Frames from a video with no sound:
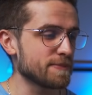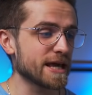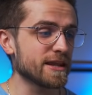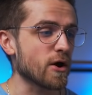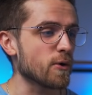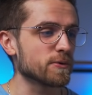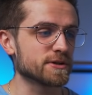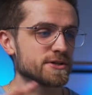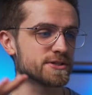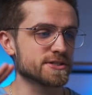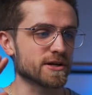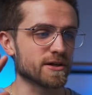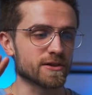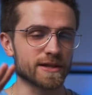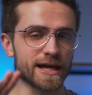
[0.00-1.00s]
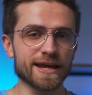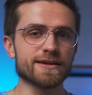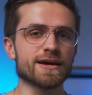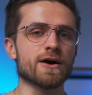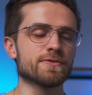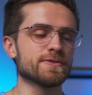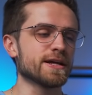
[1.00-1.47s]
Pet owners lay
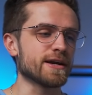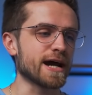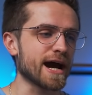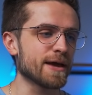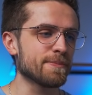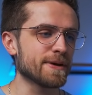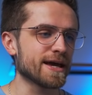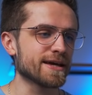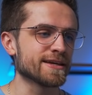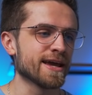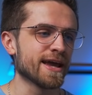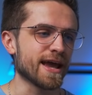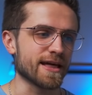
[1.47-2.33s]
down their iPad